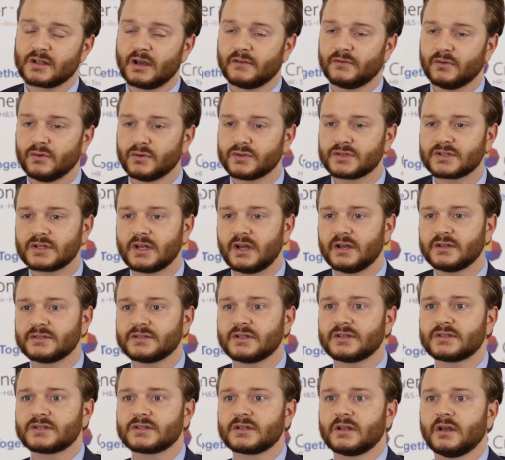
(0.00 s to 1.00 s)
of all
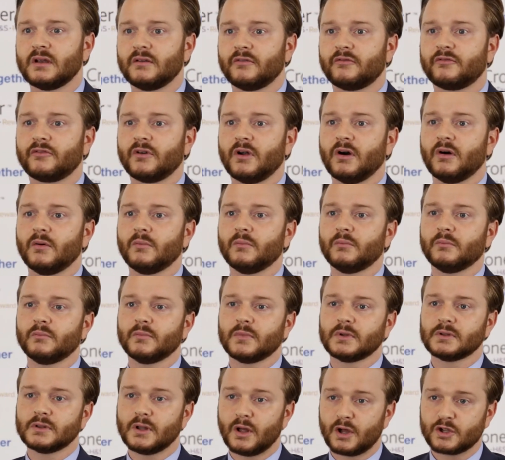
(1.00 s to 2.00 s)
sizes,
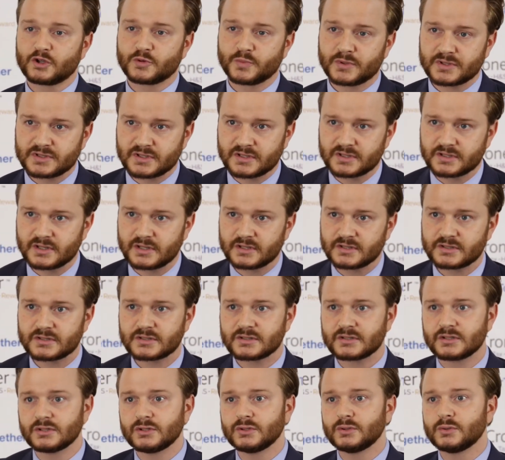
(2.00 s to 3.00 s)
from large businesses
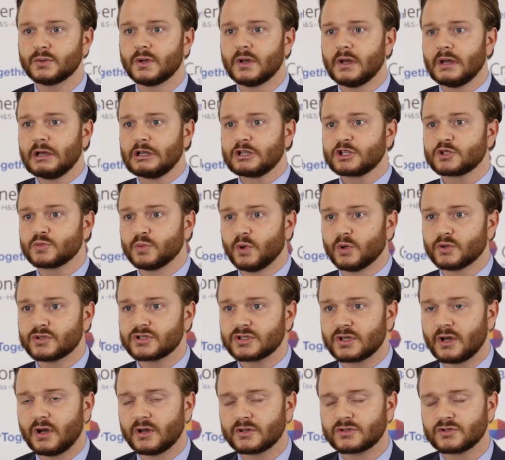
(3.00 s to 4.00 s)
to small
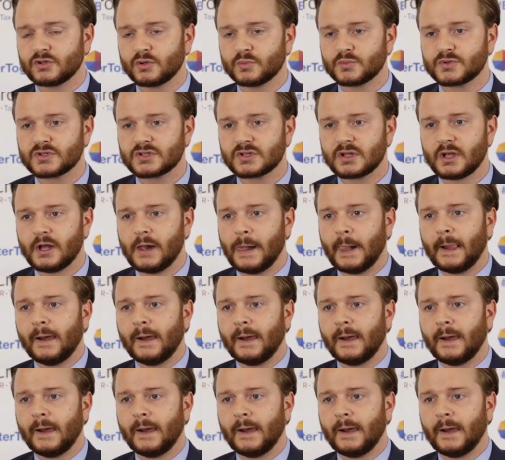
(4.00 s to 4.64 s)
startups.